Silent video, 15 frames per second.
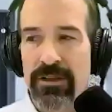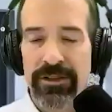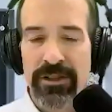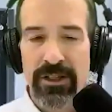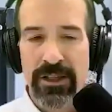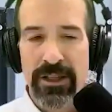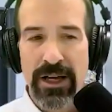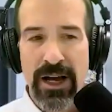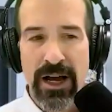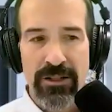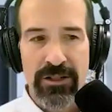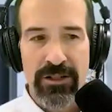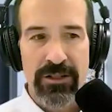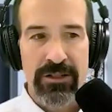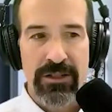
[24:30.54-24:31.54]
the last
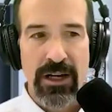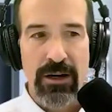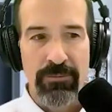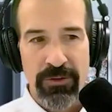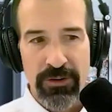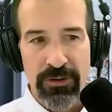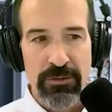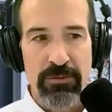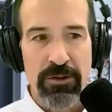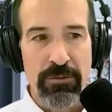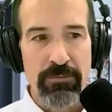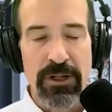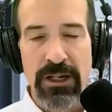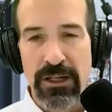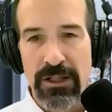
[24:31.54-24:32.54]
step for somebody
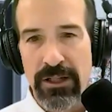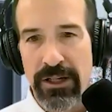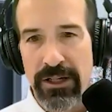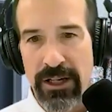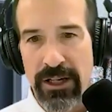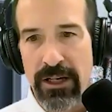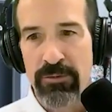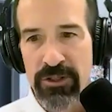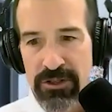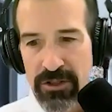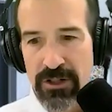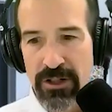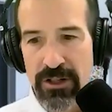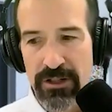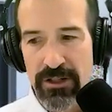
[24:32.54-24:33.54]
big like
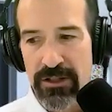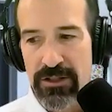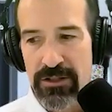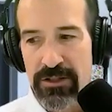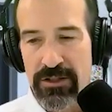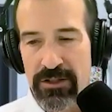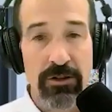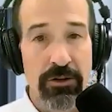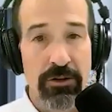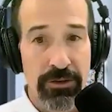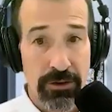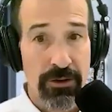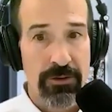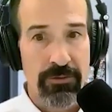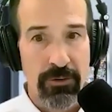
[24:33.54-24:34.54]
Amazon is still
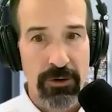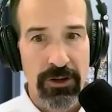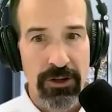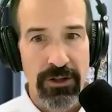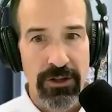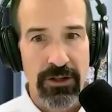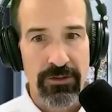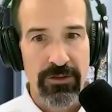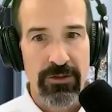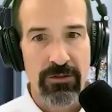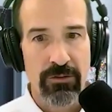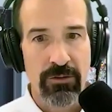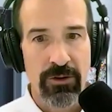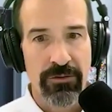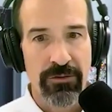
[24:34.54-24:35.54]
30, 40,000
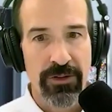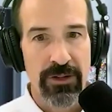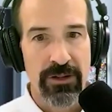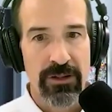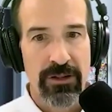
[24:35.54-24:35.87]
square feet.